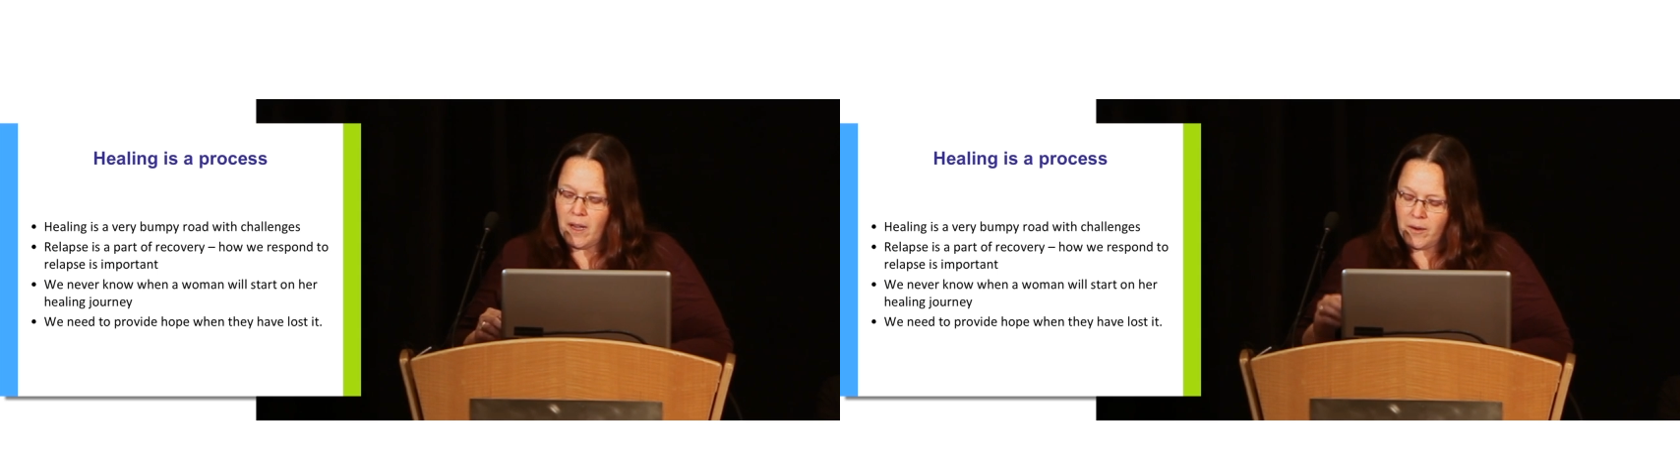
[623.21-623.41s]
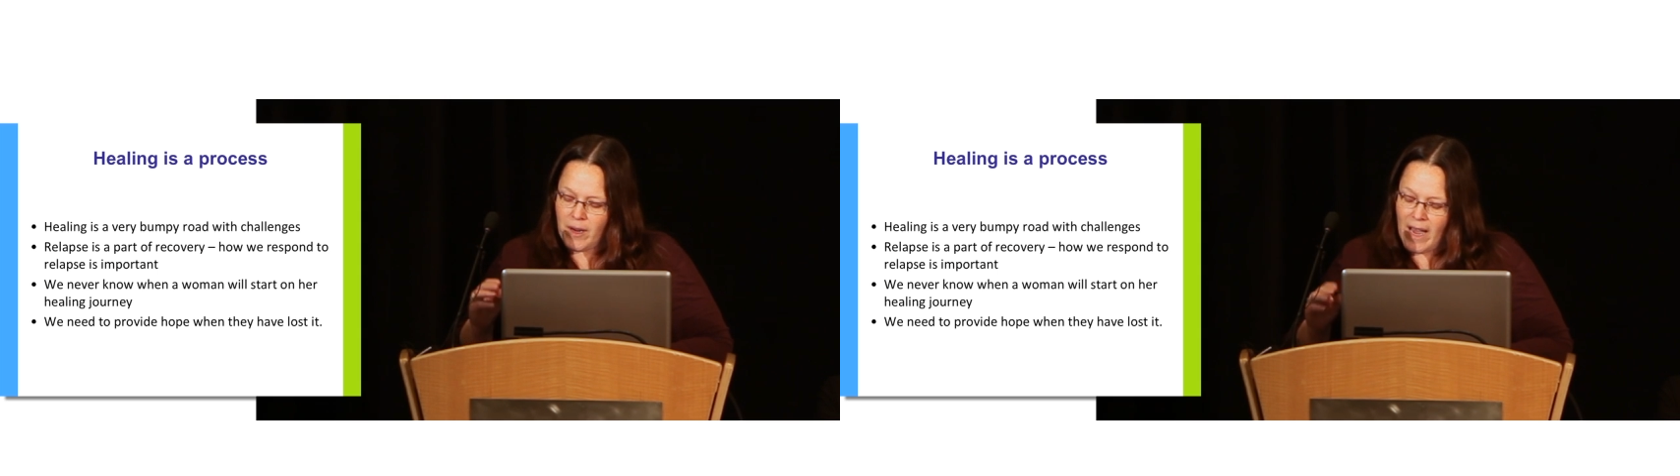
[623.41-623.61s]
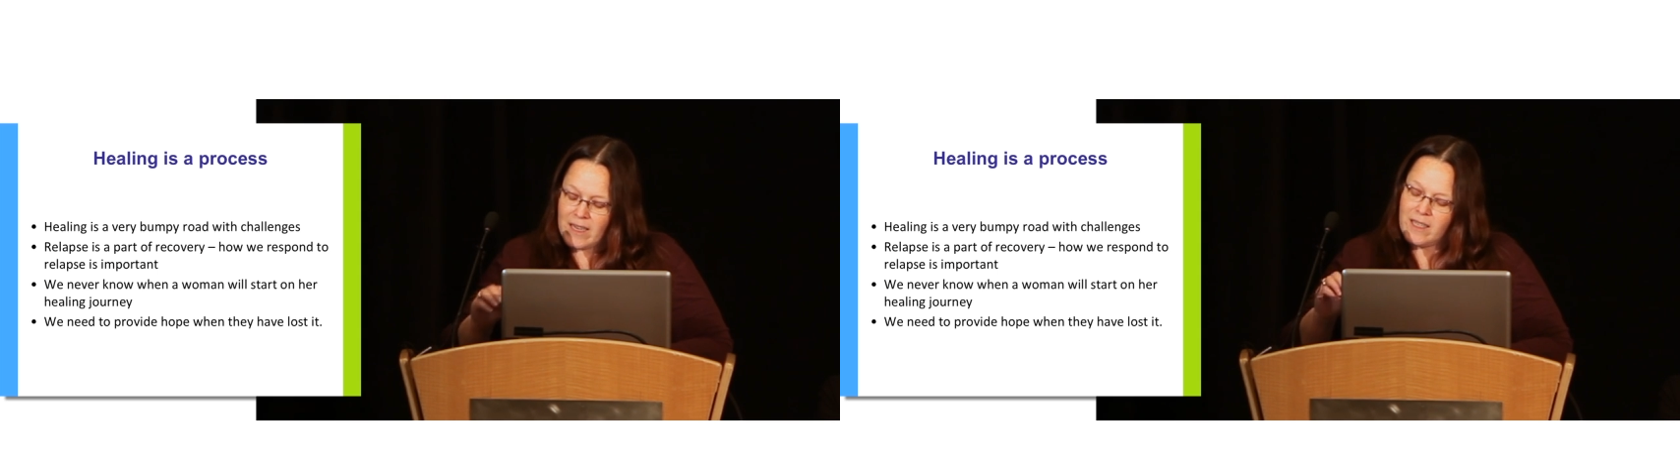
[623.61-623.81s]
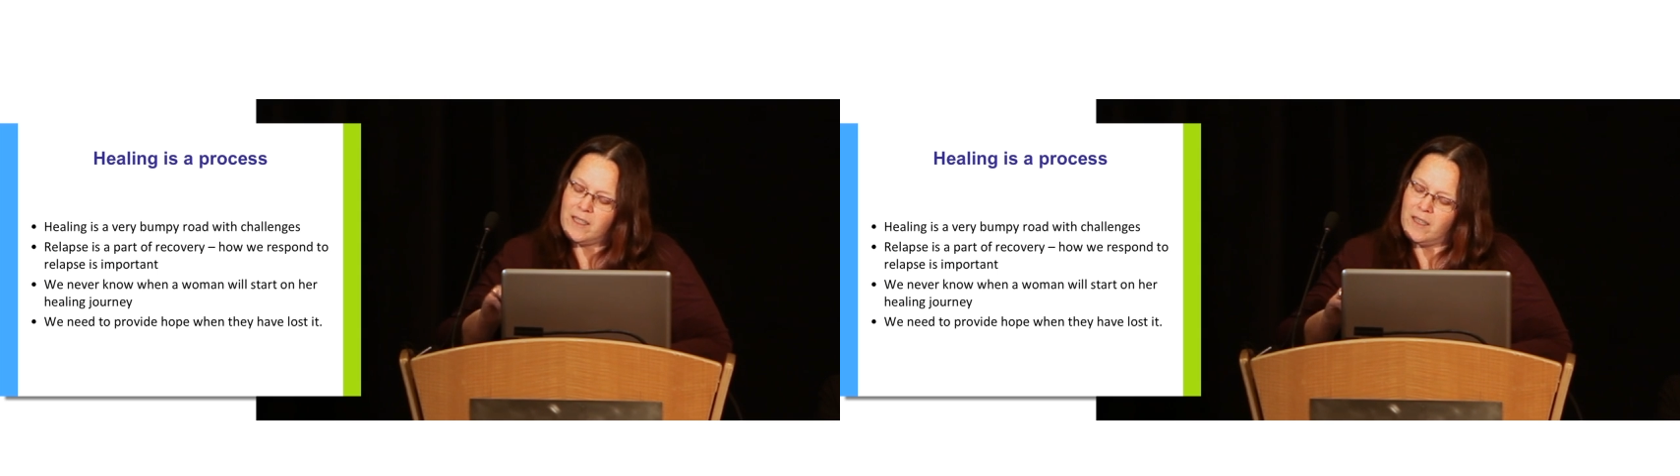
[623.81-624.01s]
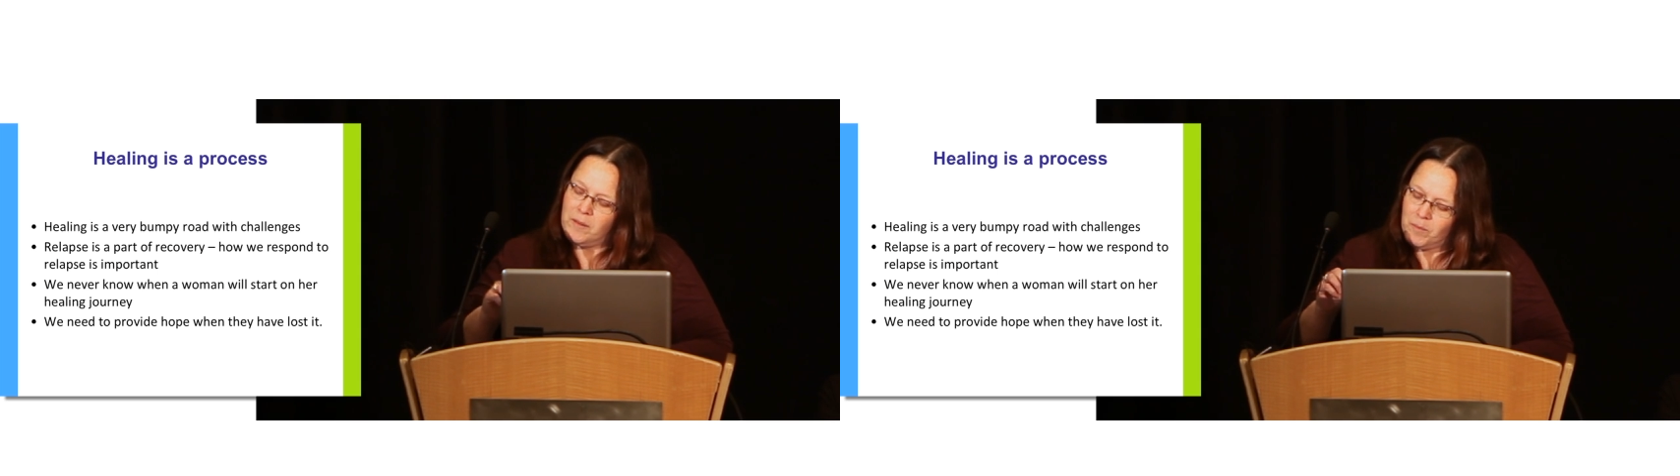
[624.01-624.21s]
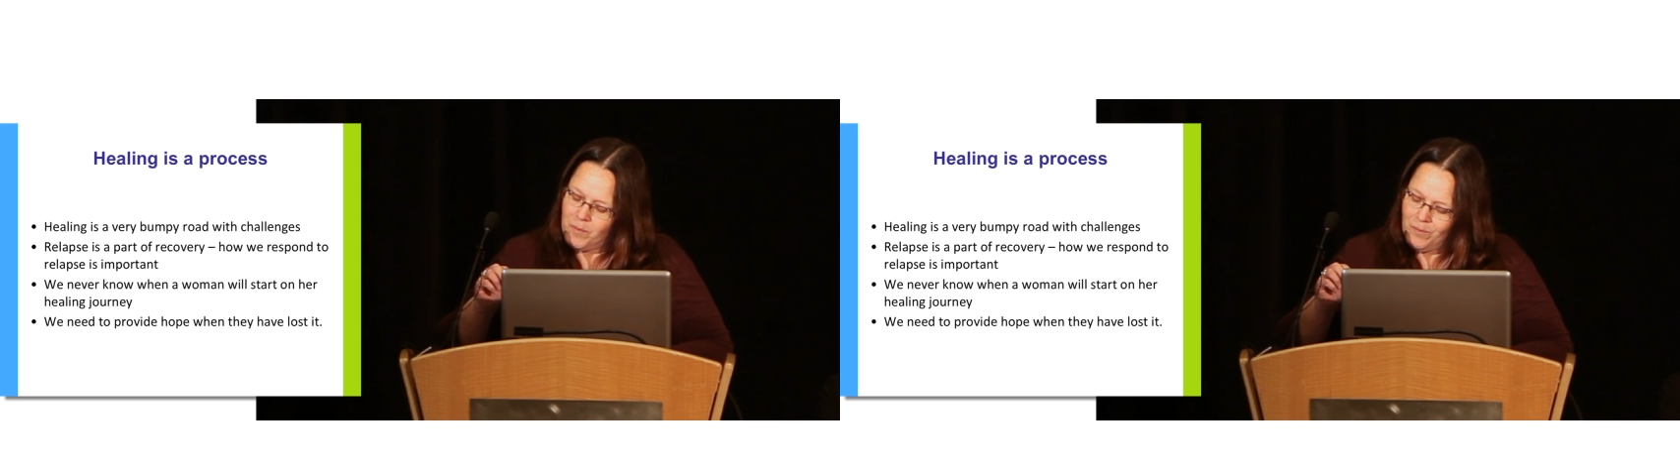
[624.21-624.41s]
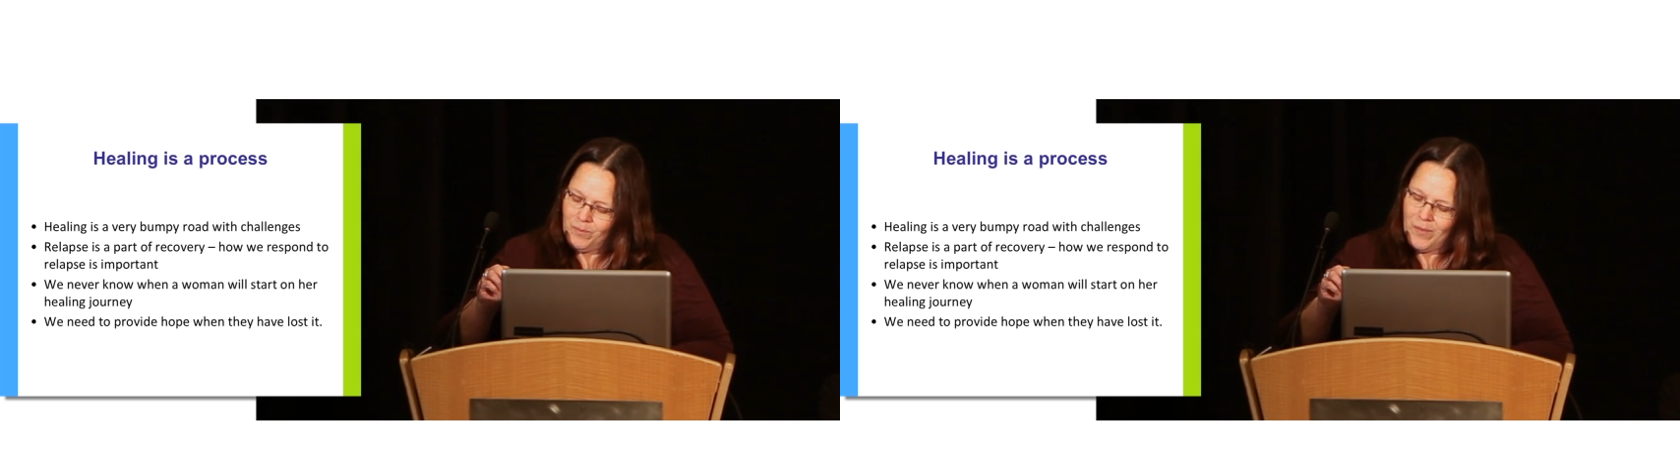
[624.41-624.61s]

accessing